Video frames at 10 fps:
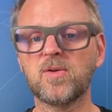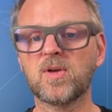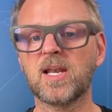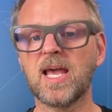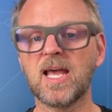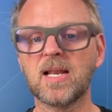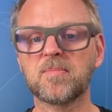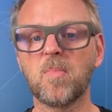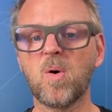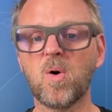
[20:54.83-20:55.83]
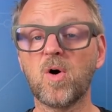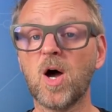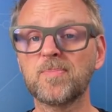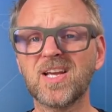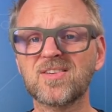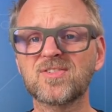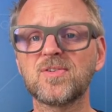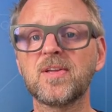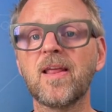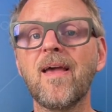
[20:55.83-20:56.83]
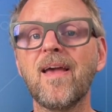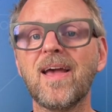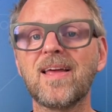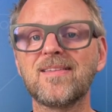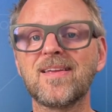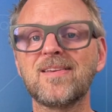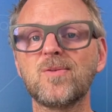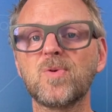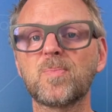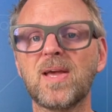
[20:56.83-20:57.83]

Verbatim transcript: You can add more objects to it, and then you would